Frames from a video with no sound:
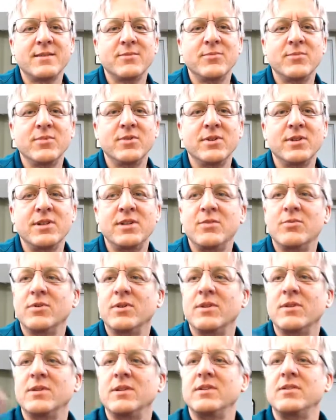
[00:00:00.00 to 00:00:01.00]
I'm
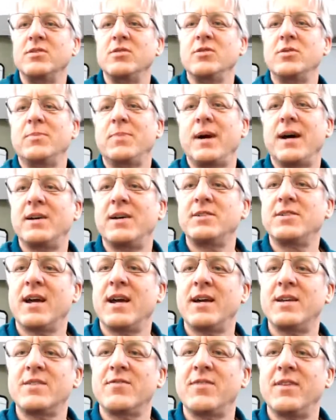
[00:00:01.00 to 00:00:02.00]
really do
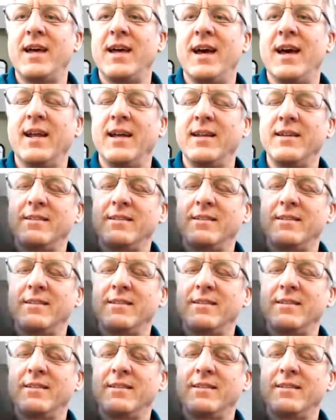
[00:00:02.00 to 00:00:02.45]
apologize for that.